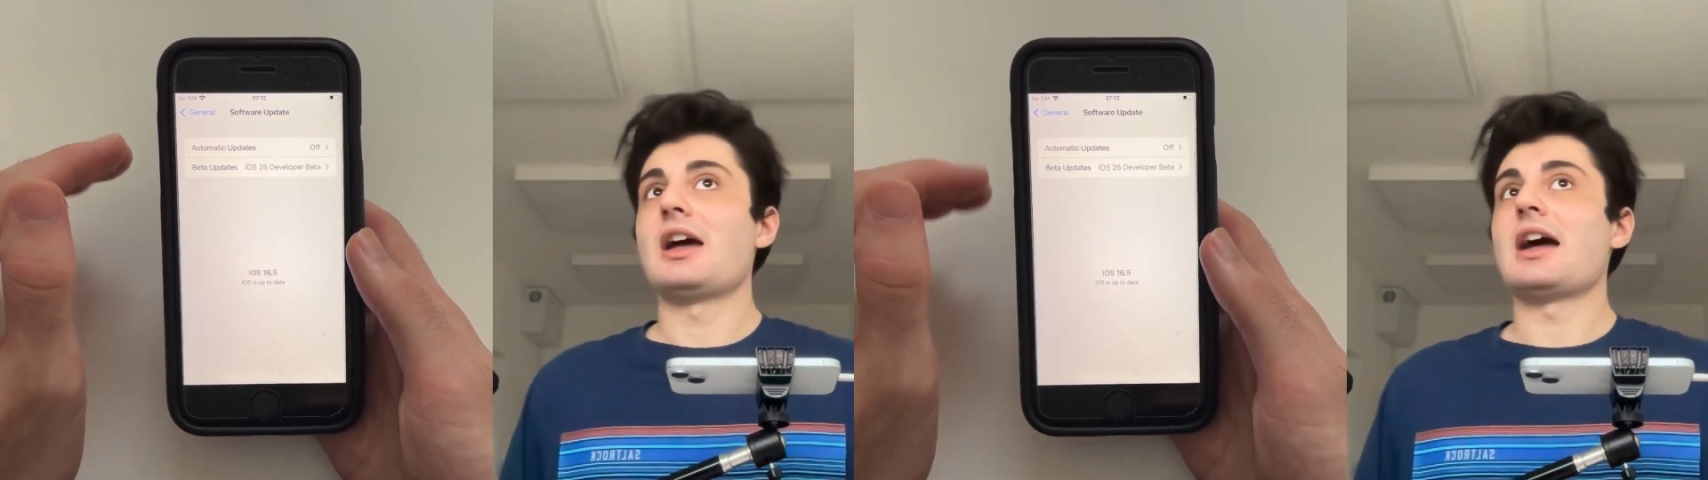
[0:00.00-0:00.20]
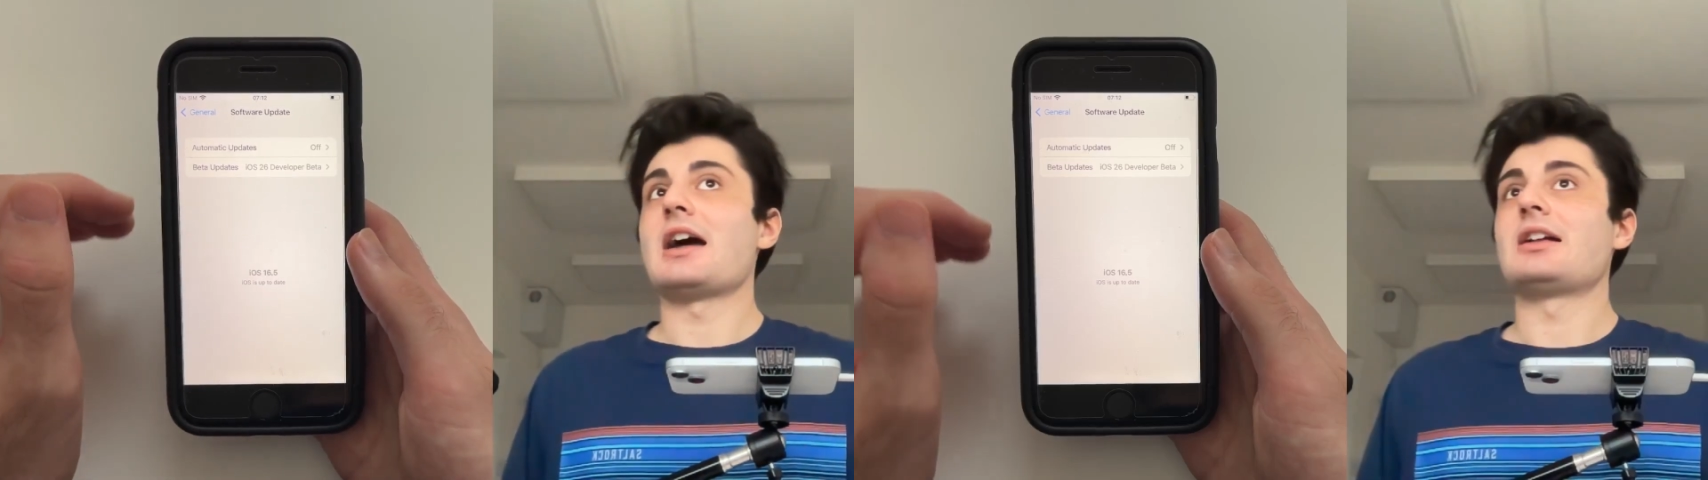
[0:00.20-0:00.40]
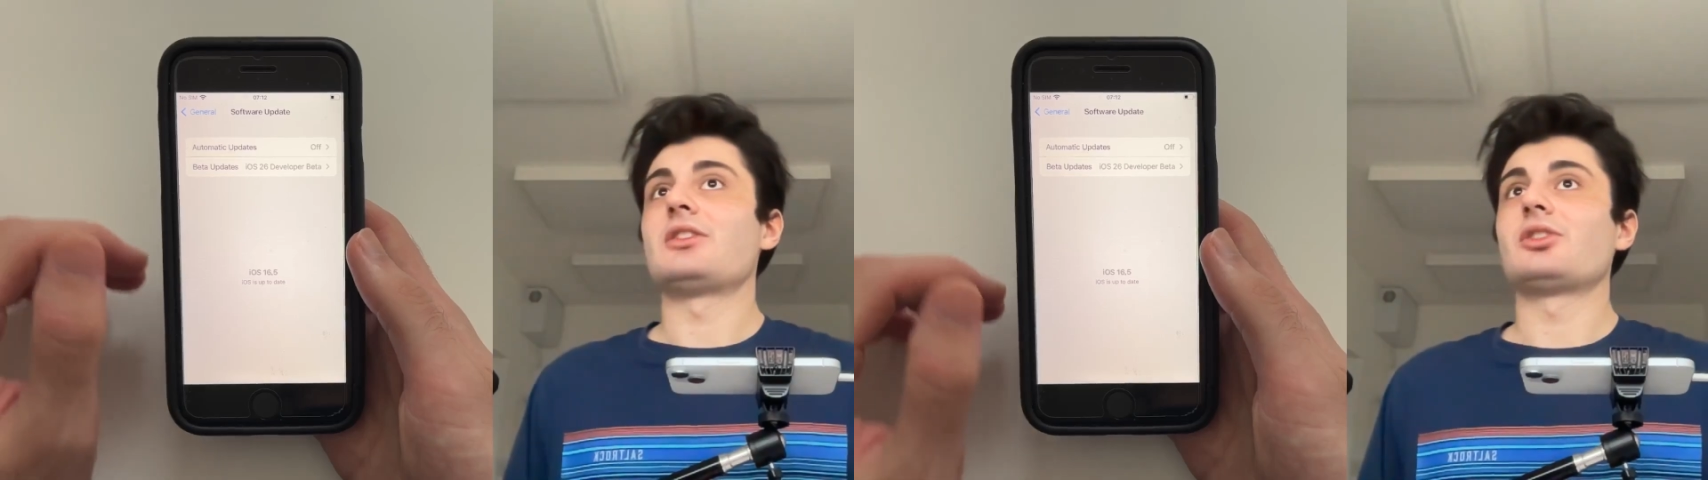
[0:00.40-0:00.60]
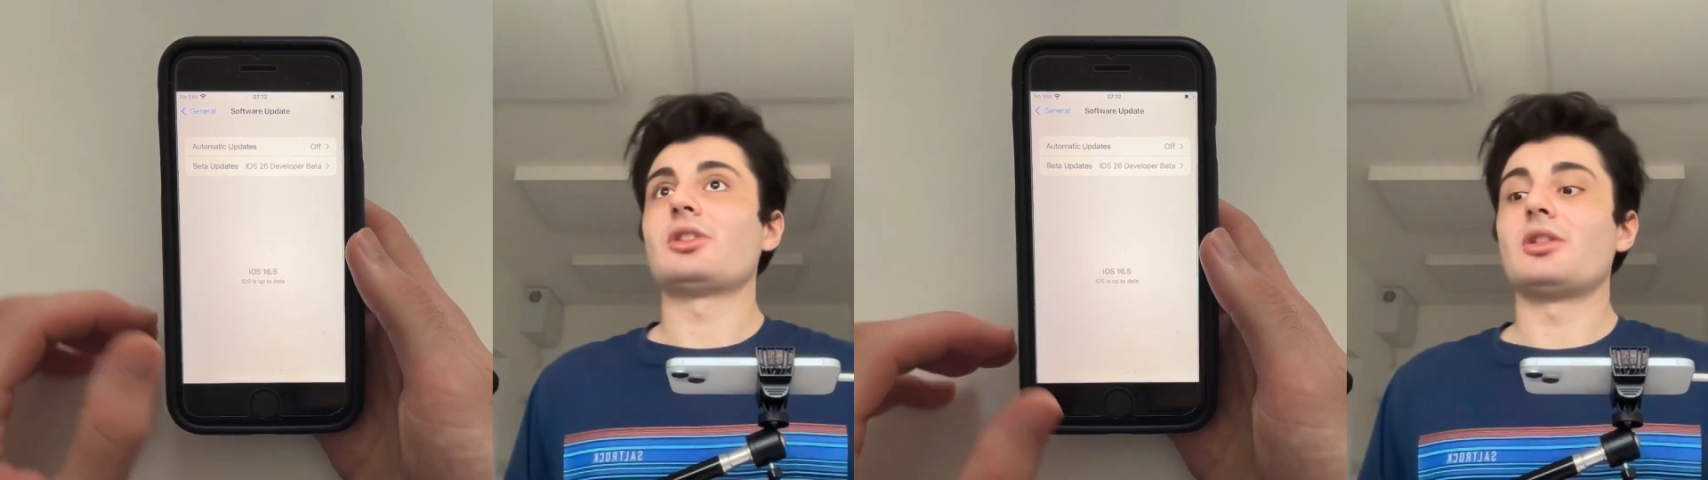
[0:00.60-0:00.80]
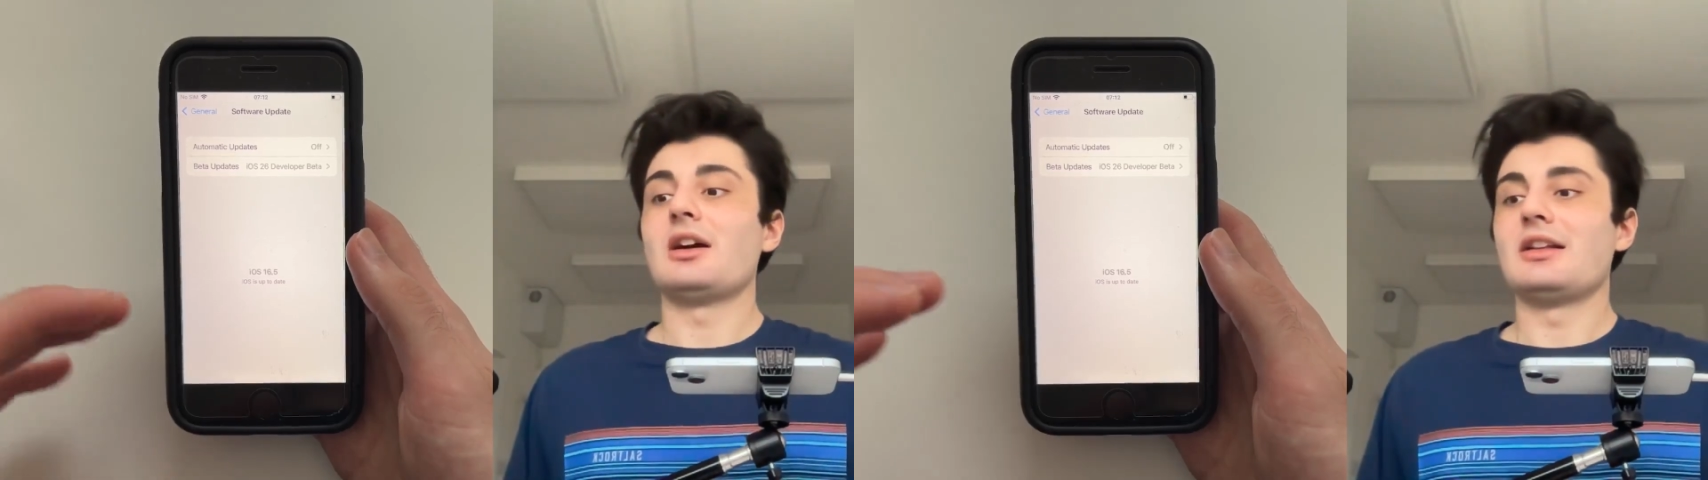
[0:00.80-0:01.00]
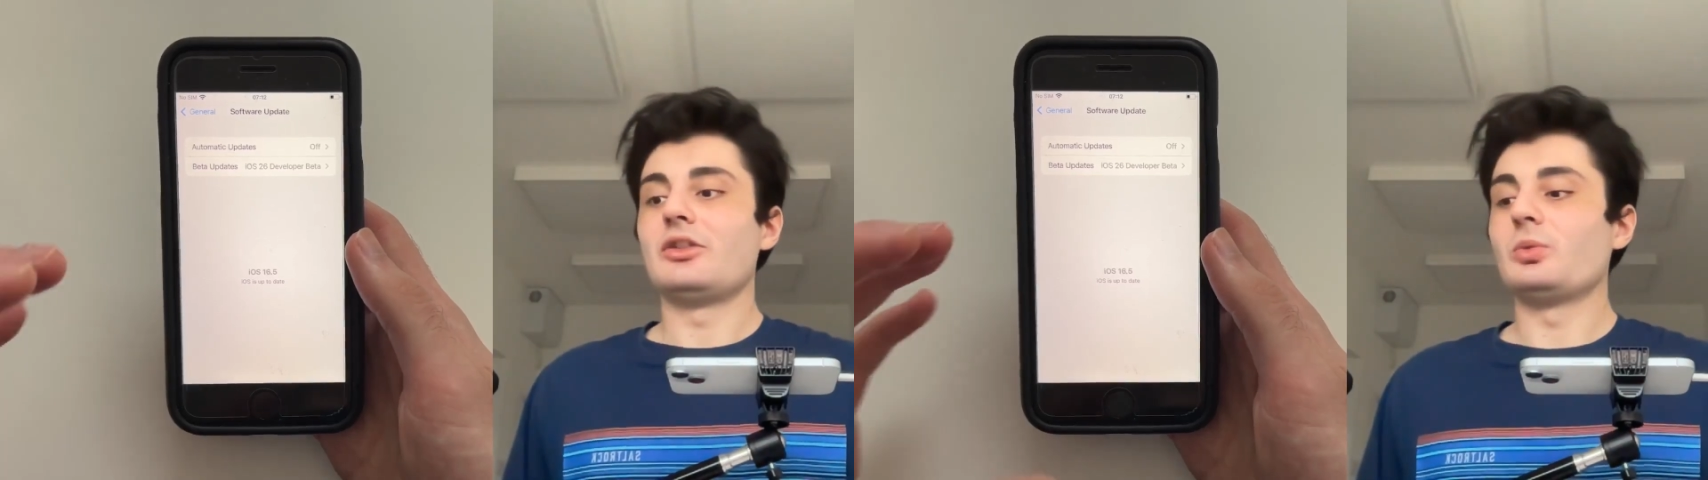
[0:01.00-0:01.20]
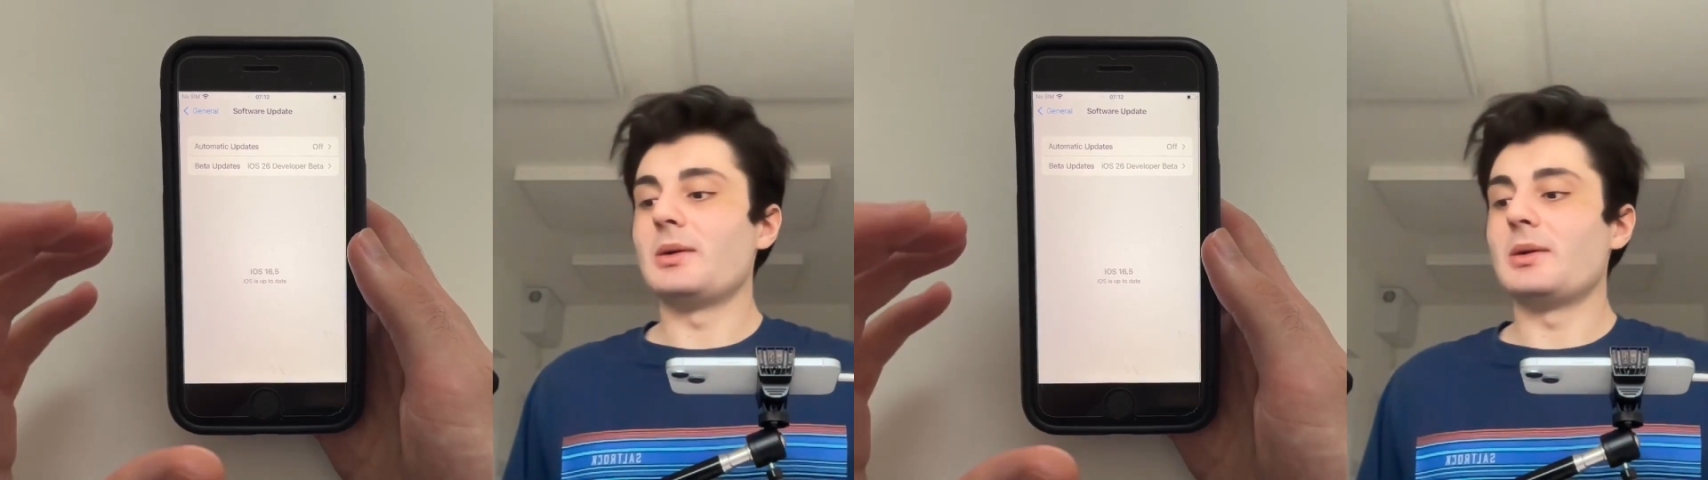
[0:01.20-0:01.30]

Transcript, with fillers: And so this is why